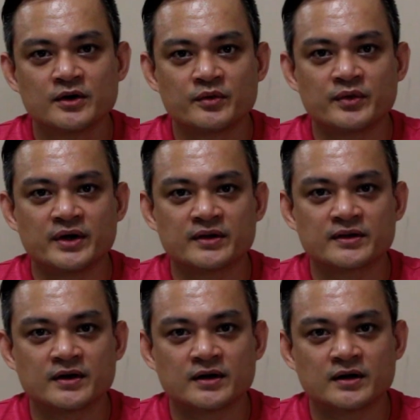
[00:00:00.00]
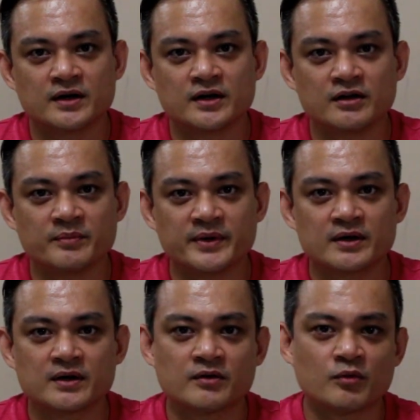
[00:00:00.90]
with a little bit
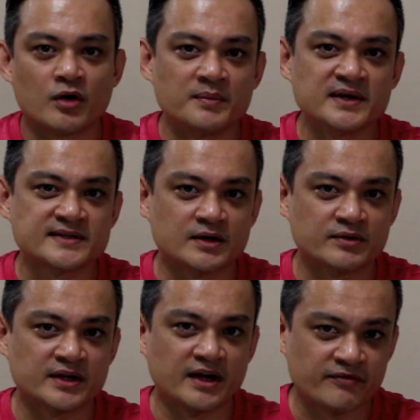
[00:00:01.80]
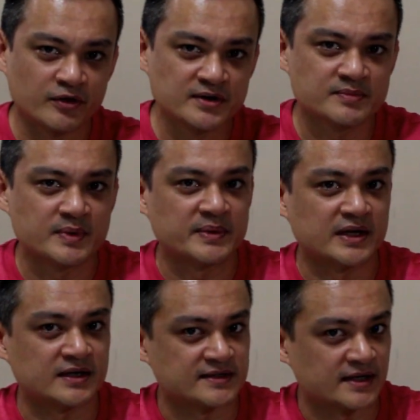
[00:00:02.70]
warmer sounding headphones, maybe
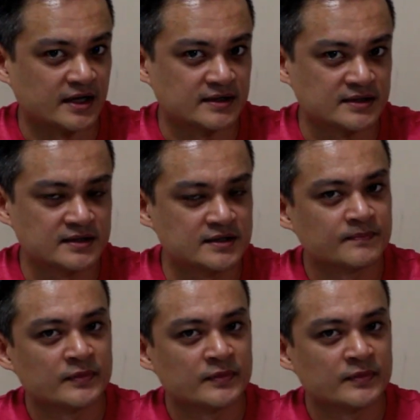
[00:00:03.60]
like the Sennheisers.